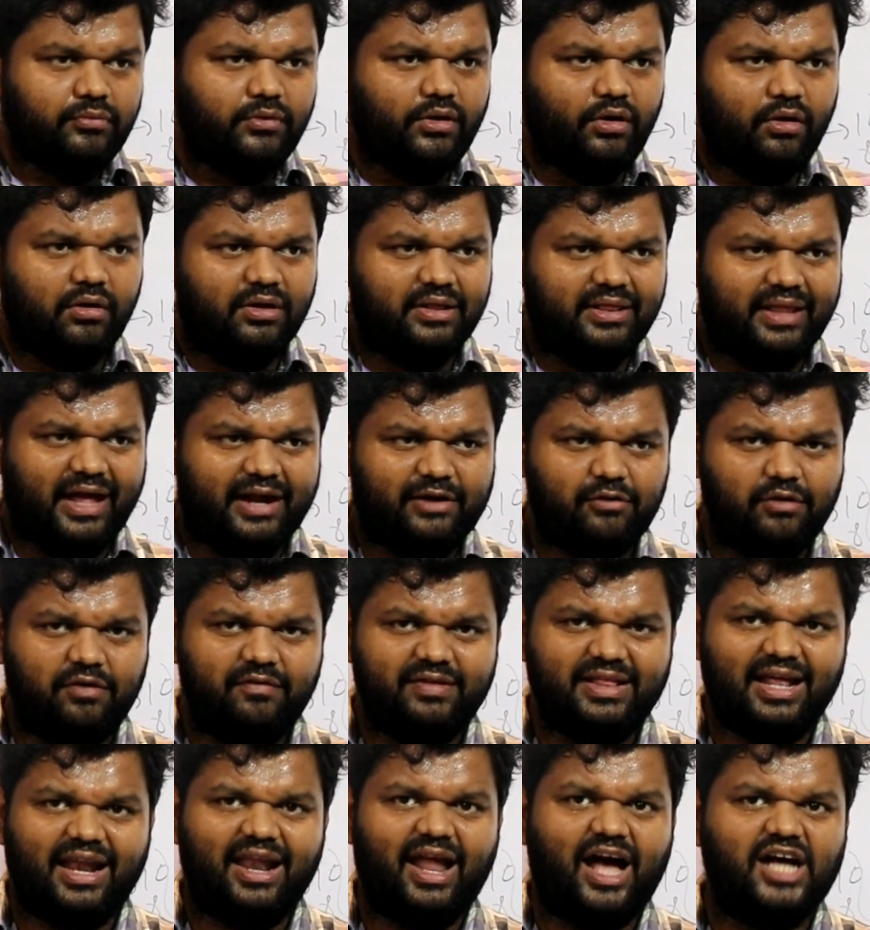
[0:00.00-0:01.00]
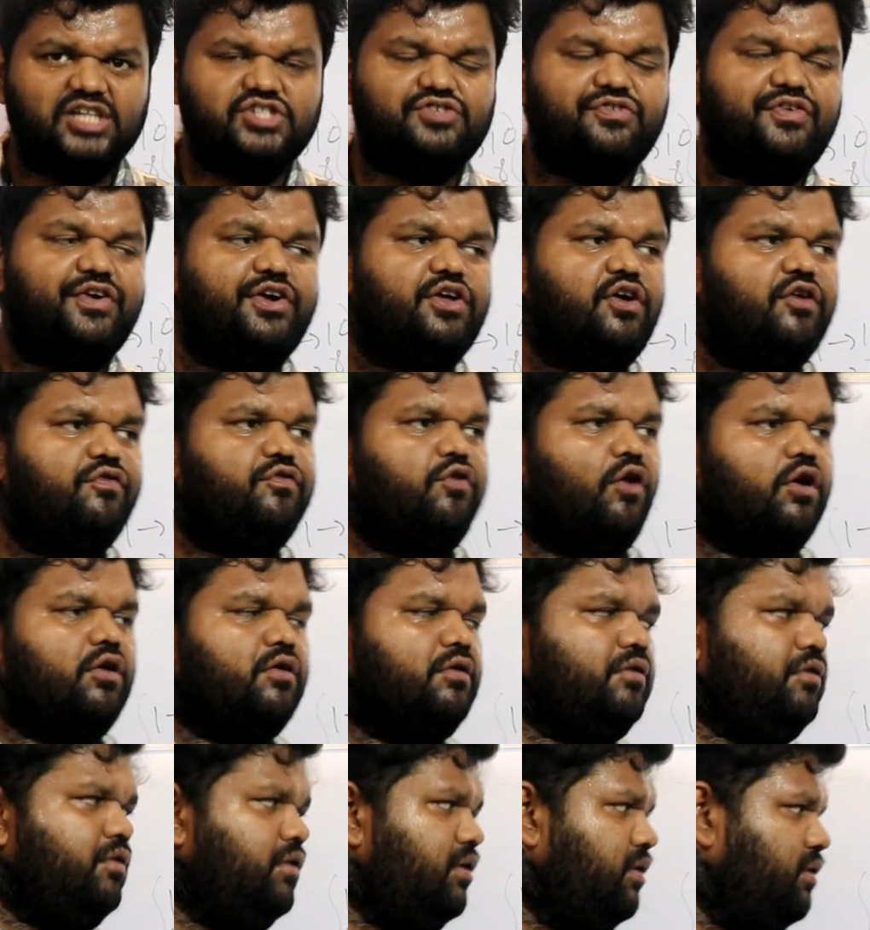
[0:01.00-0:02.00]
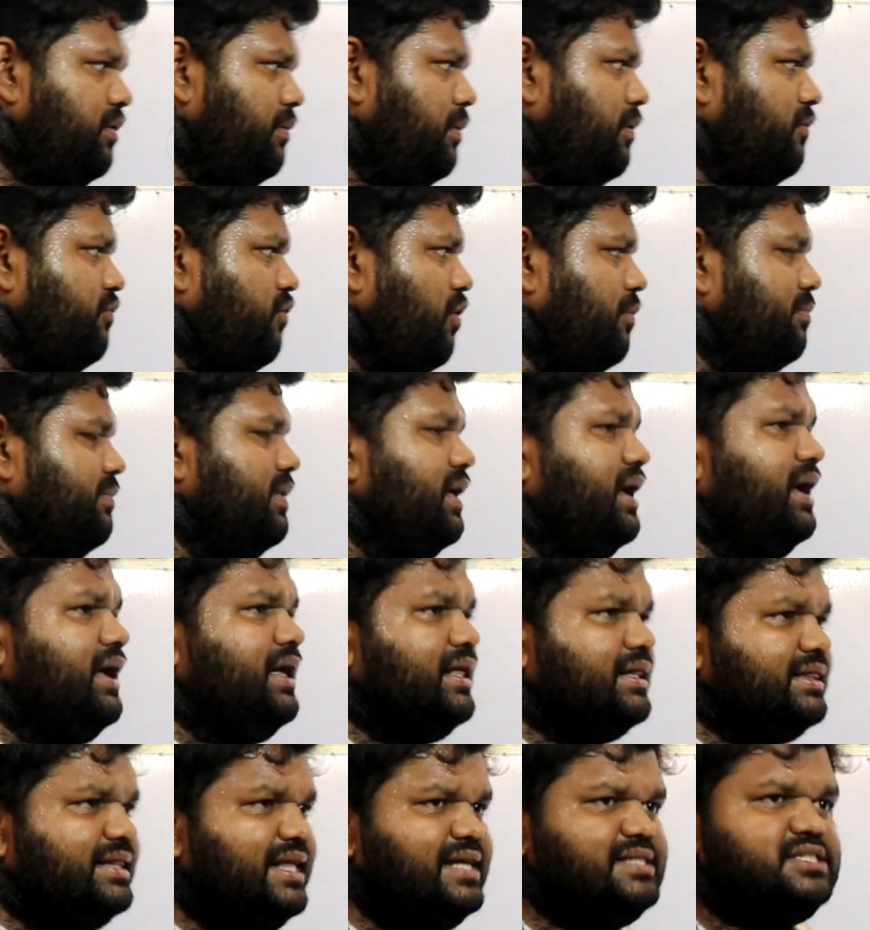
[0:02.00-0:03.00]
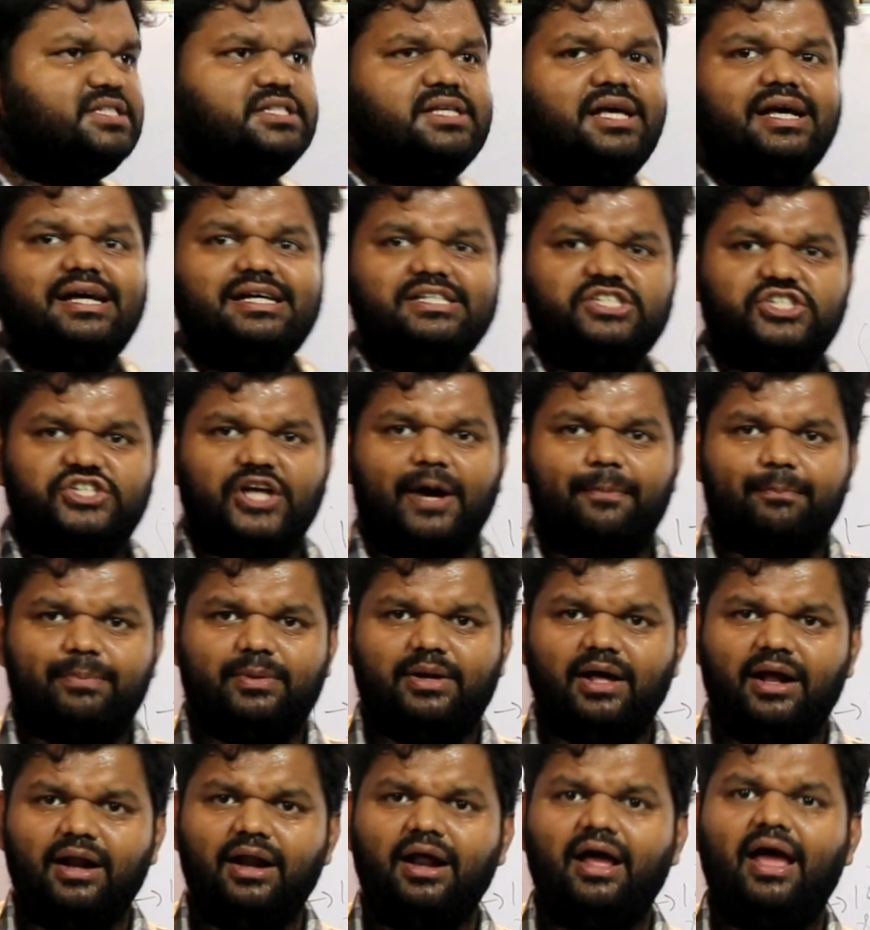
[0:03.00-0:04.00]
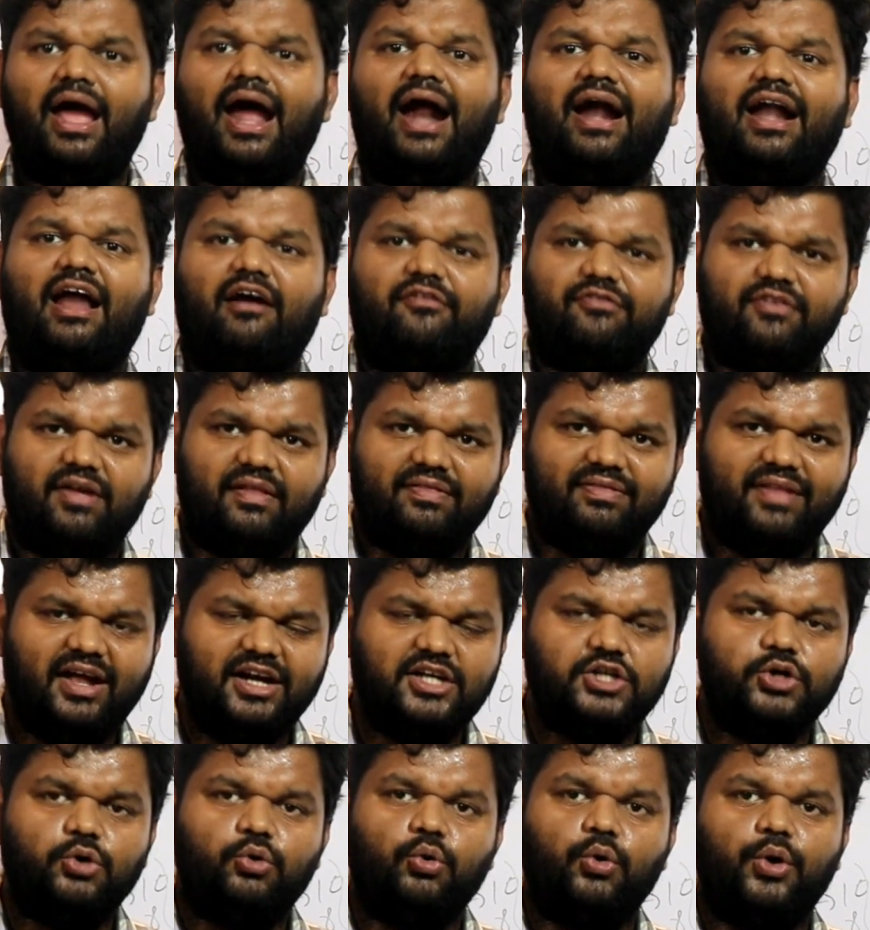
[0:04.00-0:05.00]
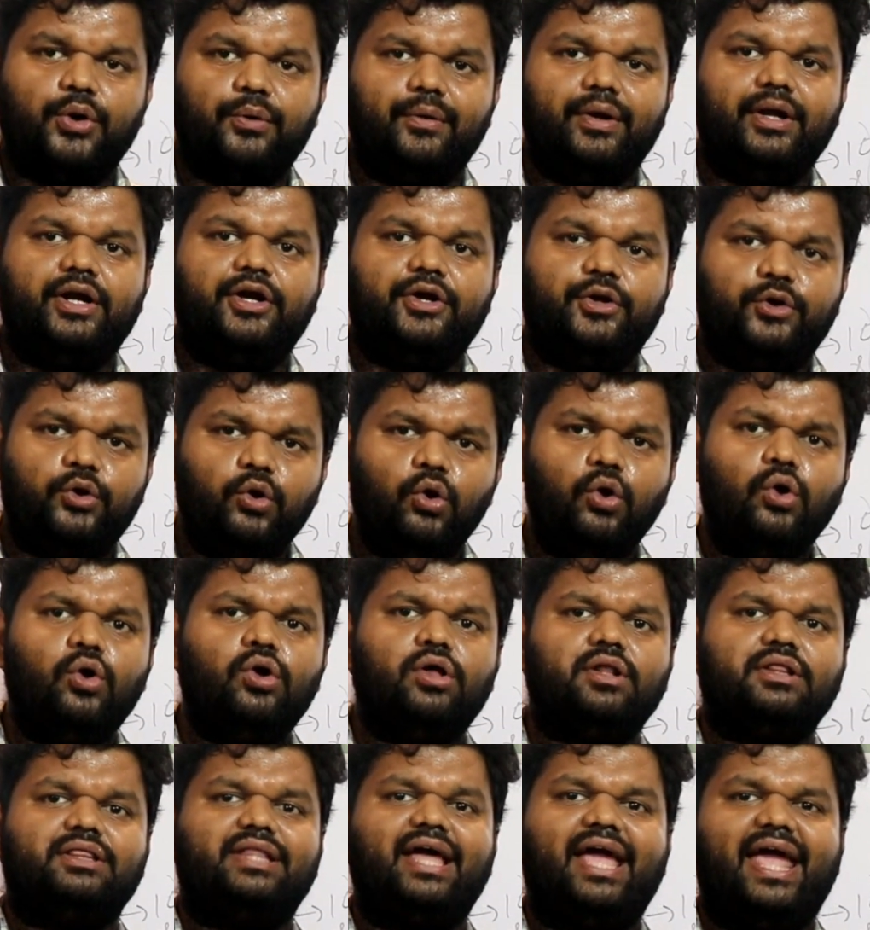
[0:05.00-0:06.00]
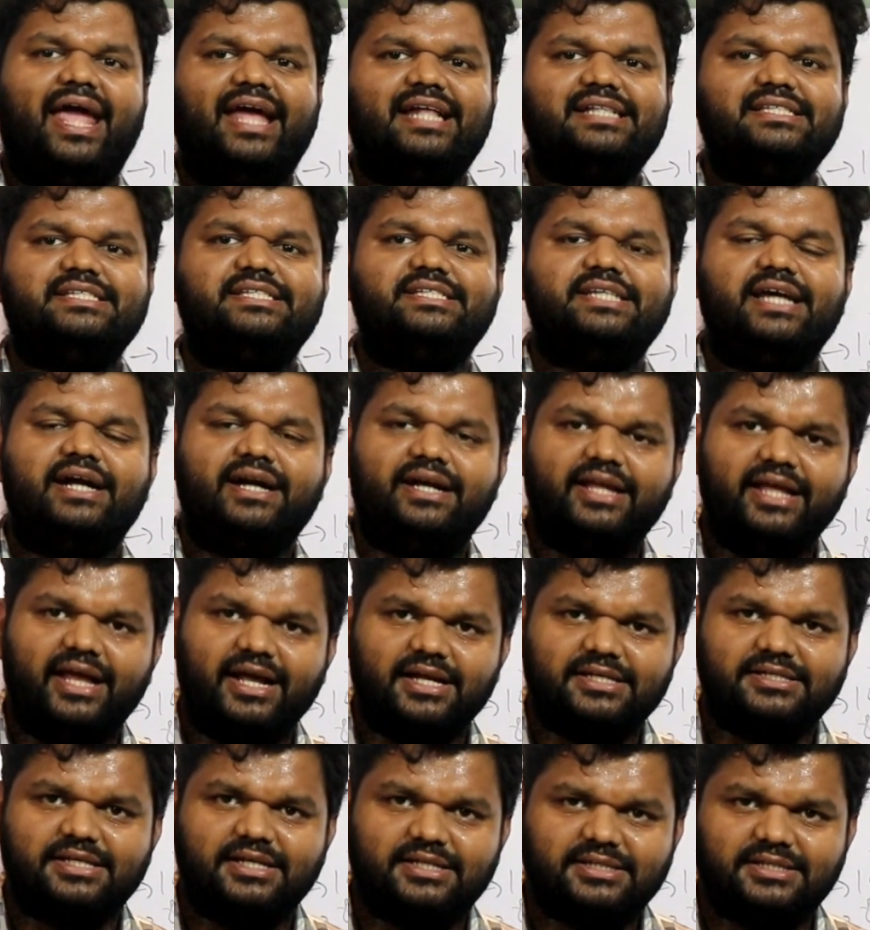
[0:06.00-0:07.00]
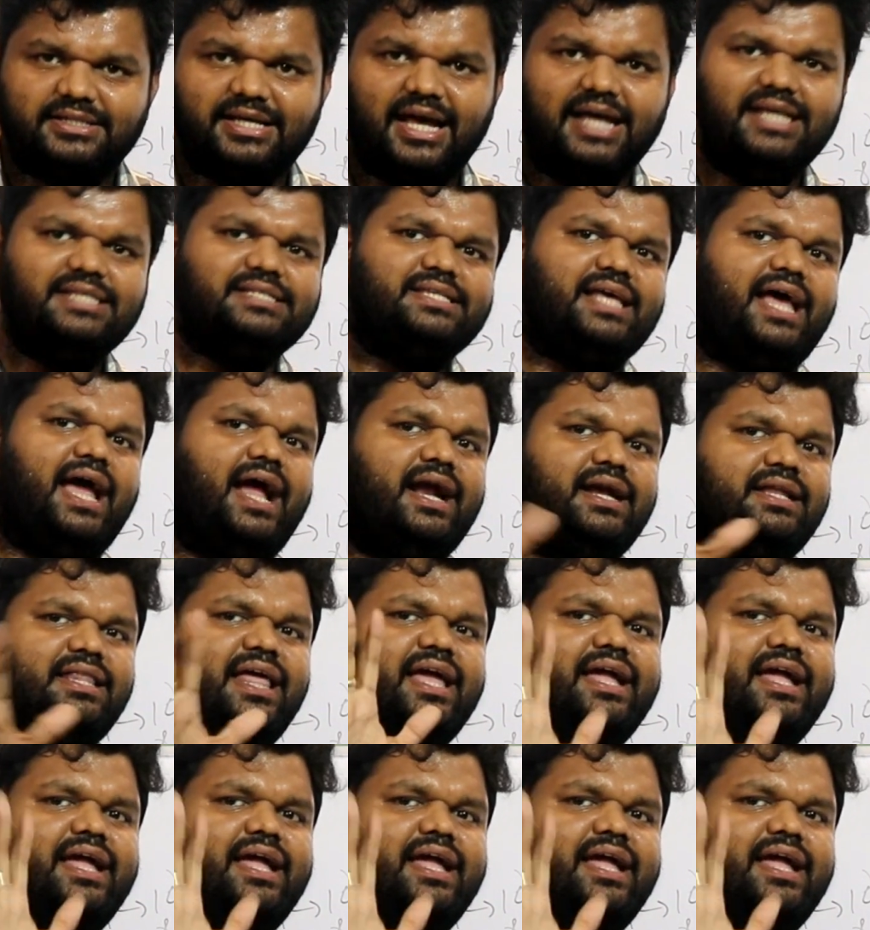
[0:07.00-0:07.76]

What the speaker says: that will be the last video for from this chapter, and after that we will do the NCERT exercise and the